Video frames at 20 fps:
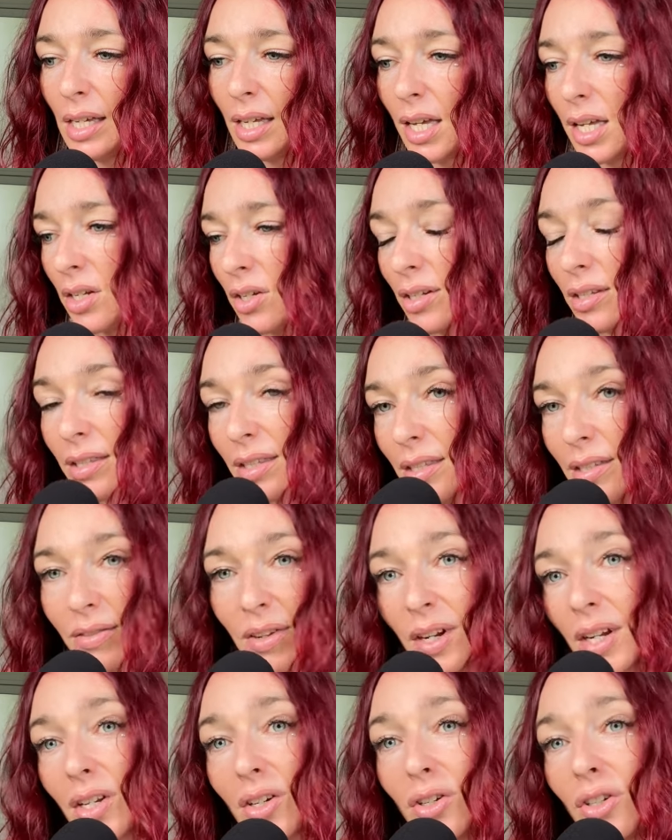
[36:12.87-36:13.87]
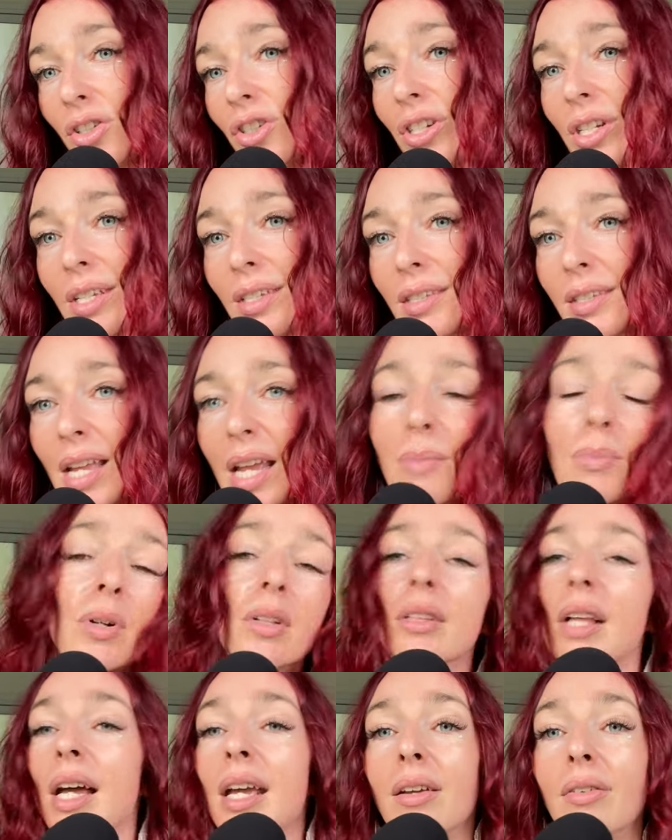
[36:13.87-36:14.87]
and just this very cushy, stable
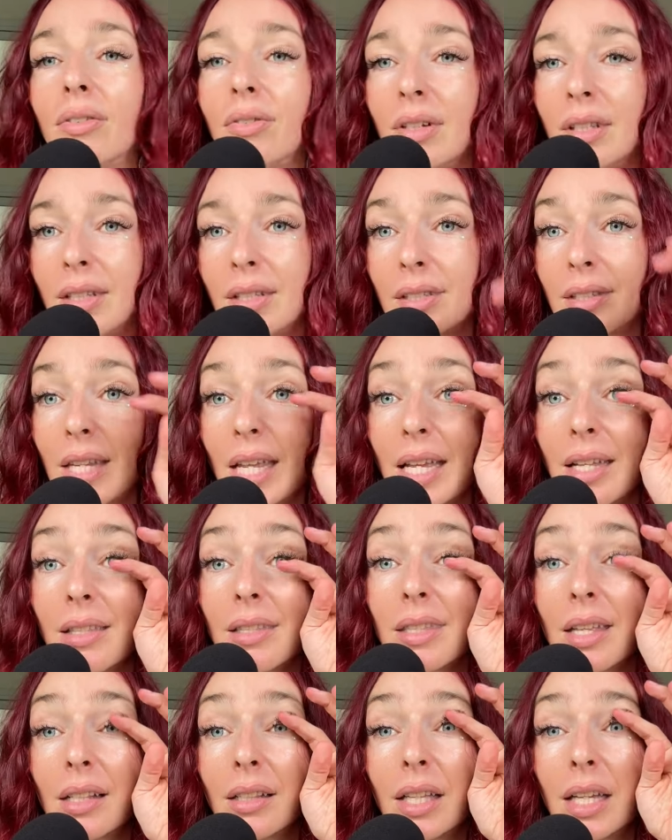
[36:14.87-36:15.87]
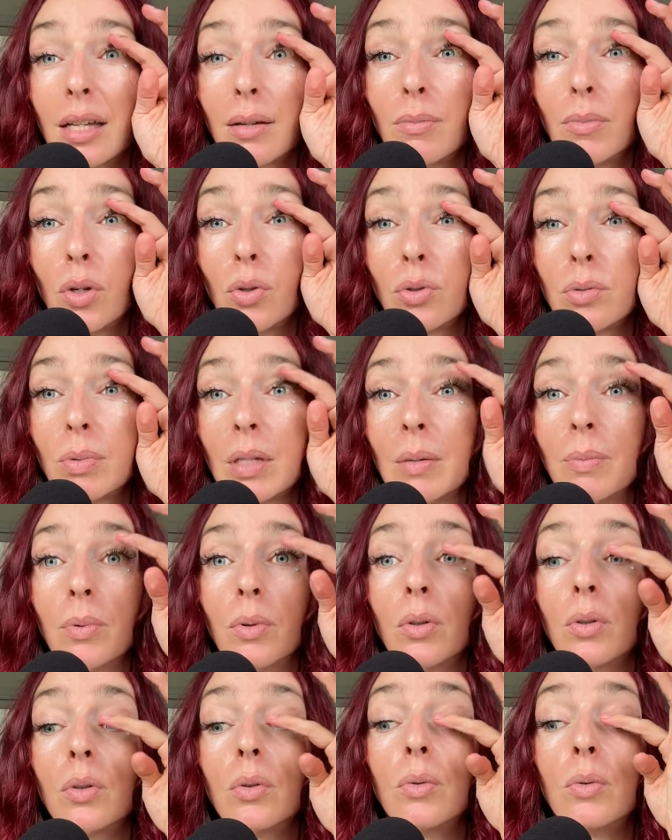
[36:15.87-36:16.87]
life in the states that like most
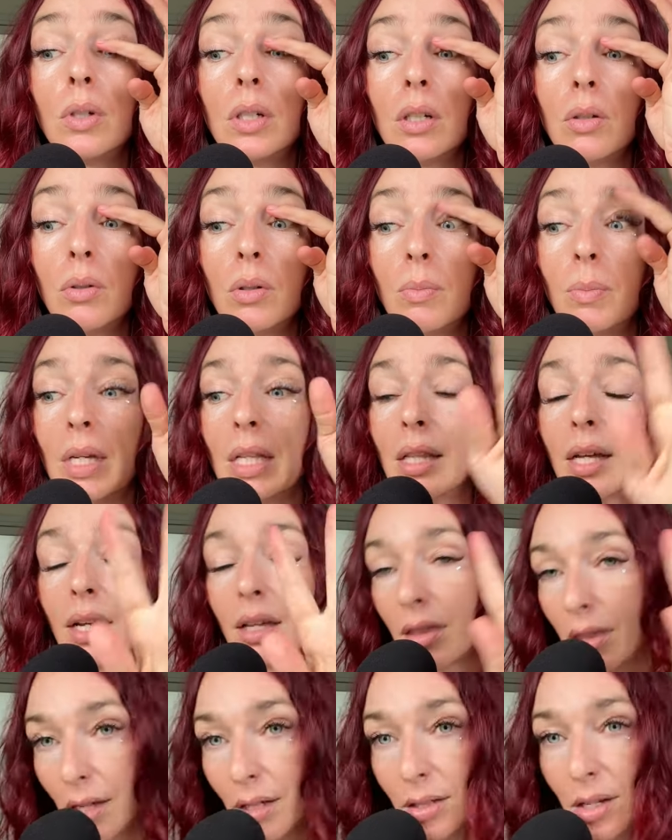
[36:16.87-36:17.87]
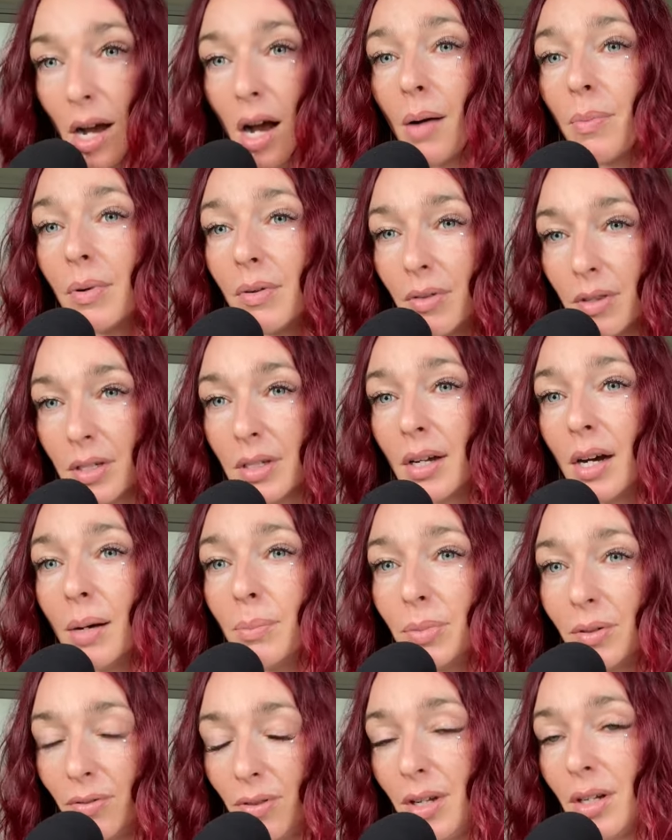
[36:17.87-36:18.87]
people w- would be like the top of the
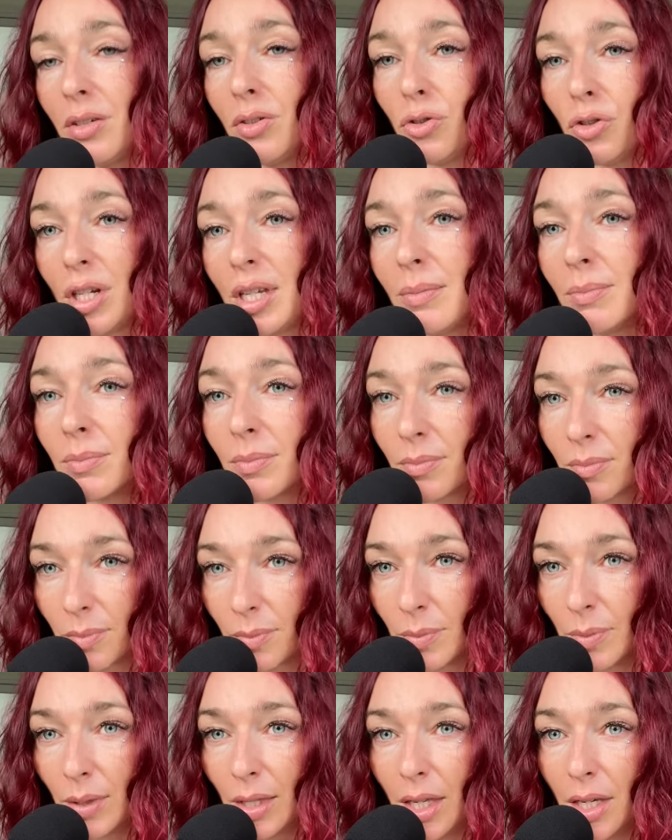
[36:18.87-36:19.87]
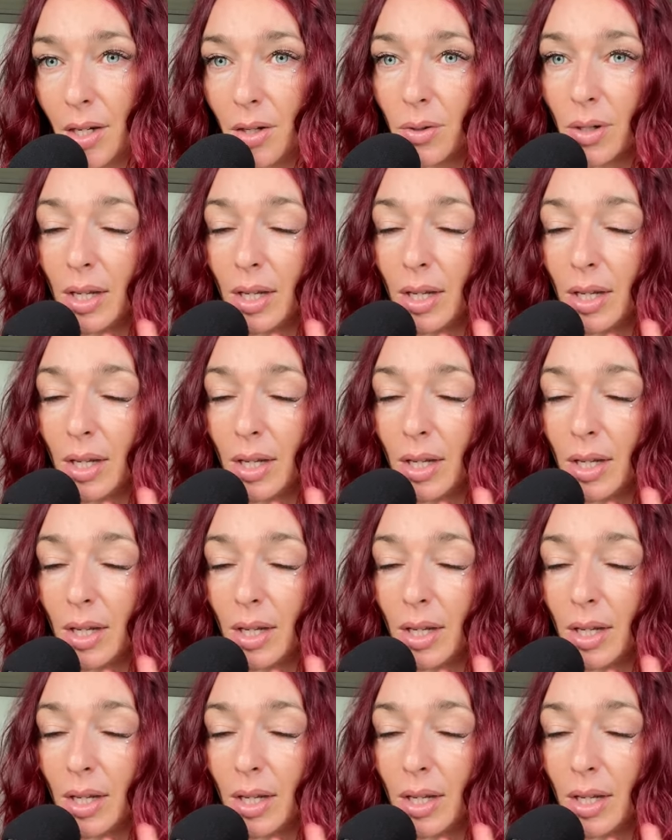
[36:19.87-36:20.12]
top of their dream, you know.